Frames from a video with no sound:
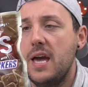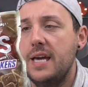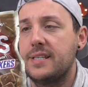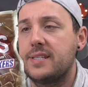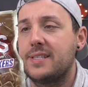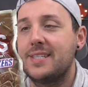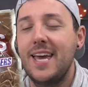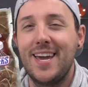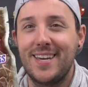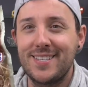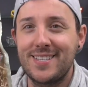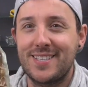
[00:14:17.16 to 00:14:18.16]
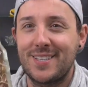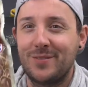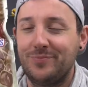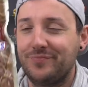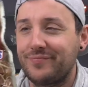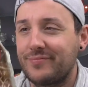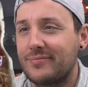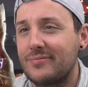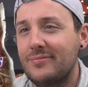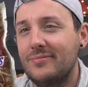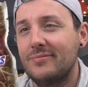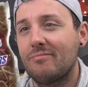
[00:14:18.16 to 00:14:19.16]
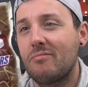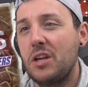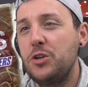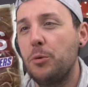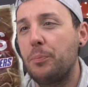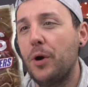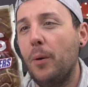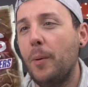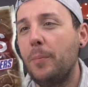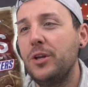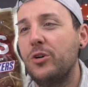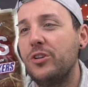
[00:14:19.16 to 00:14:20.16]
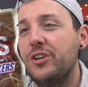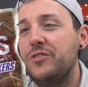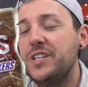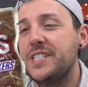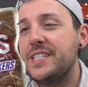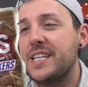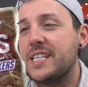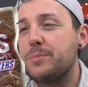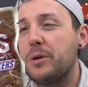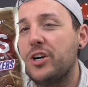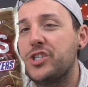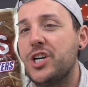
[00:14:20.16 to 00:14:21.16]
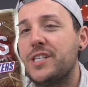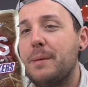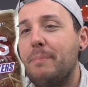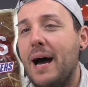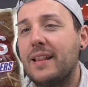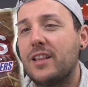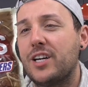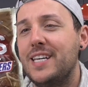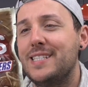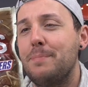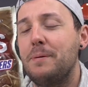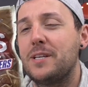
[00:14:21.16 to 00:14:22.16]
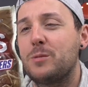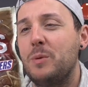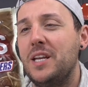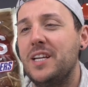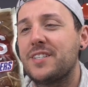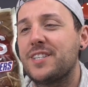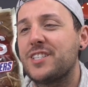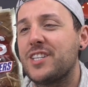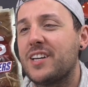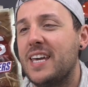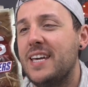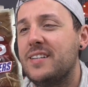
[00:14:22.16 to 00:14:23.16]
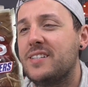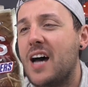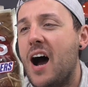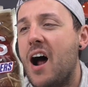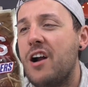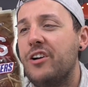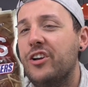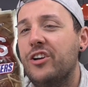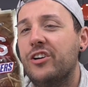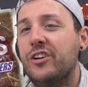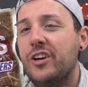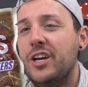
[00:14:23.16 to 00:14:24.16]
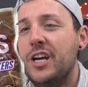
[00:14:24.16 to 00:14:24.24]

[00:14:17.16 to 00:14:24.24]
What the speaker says: it says, you're probably only reading this because you had a bad lucky dip experience as a kid, aren't you?